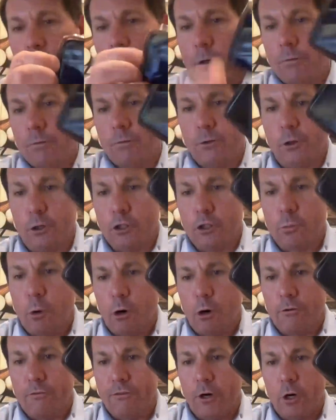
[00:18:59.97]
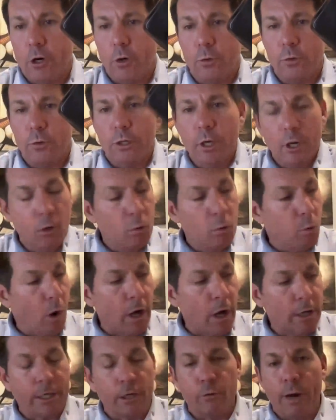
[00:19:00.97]
before, your smartphone,
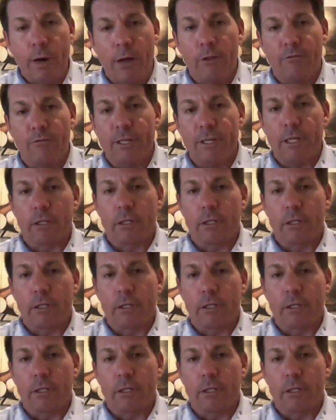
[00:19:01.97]
walking around